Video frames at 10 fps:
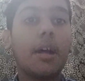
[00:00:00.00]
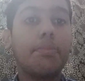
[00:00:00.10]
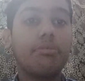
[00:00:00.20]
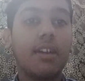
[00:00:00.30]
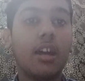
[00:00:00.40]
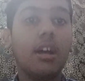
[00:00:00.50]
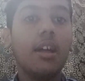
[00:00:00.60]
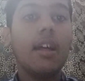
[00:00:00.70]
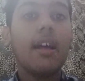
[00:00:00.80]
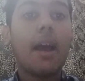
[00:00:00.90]
a prayer,
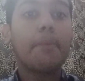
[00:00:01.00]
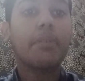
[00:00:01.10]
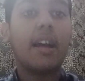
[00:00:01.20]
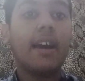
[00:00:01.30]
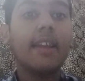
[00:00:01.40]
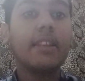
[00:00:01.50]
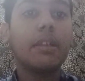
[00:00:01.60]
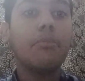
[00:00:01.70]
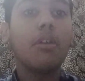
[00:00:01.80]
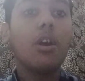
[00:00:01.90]
and behind
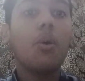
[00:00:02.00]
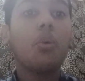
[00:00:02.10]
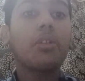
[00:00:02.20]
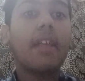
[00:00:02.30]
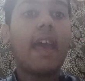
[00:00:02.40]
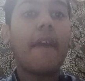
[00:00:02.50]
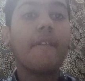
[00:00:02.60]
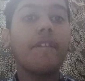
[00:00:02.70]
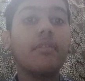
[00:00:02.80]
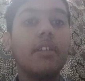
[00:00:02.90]
him was
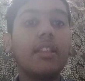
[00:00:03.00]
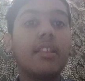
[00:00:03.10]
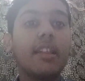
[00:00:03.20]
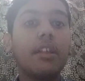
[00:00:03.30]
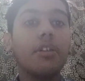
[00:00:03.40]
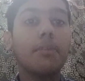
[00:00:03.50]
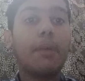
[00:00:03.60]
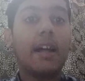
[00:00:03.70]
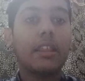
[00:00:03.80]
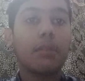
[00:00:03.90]
every single
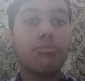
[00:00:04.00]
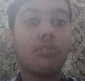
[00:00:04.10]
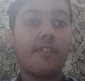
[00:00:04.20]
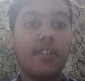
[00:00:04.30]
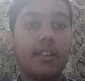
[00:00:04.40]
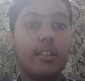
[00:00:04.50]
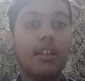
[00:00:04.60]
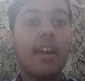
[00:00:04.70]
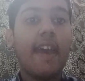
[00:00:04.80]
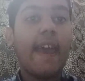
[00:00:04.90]
past prophet.
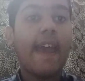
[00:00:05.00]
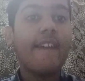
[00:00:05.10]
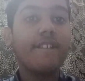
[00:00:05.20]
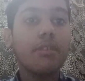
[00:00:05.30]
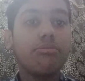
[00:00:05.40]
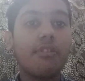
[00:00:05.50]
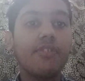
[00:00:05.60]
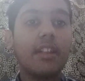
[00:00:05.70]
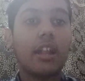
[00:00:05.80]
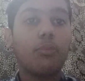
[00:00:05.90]
Every prophet
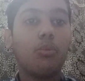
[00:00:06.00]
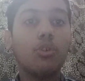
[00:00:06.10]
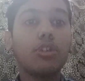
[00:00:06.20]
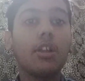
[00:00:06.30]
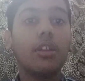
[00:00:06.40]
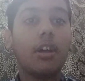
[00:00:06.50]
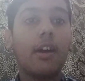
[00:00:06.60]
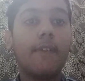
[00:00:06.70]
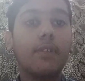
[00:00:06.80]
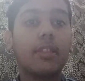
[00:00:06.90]
that has walked on
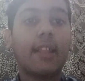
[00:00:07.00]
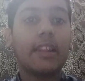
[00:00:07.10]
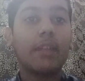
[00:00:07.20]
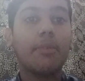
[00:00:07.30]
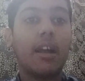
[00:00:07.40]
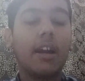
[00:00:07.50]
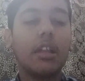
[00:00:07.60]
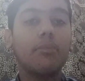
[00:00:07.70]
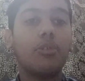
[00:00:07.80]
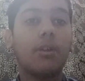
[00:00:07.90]
earth was standing
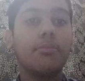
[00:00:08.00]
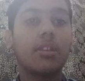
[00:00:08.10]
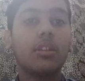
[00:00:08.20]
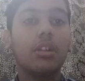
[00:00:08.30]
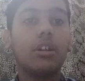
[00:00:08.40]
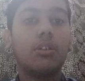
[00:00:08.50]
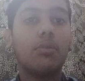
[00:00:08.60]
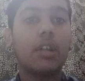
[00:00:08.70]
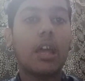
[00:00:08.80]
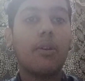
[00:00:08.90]
behind Muhammad sallallahu
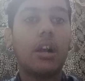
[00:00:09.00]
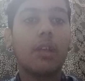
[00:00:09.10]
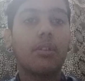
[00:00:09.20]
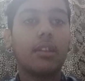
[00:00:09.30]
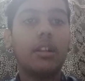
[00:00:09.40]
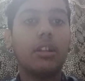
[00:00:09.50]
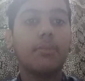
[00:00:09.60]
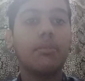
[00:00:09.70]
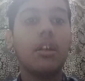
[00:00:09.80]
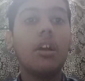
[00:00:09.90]
alaihi
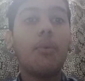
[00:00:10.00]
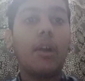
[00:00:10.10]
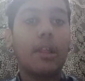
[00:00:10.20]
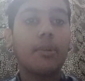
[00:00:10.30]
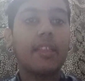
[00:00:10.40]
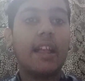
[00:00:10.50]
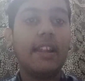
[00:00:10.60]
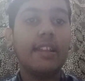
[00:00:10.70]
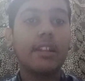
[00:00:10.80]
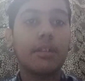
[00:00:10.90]
wasallam while he was there
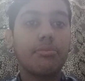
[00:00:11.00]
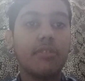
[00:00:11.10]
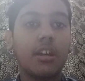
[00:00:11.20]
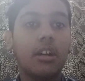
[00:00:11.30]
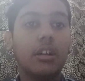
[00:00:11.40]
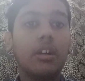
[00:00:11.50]
leading the prayer.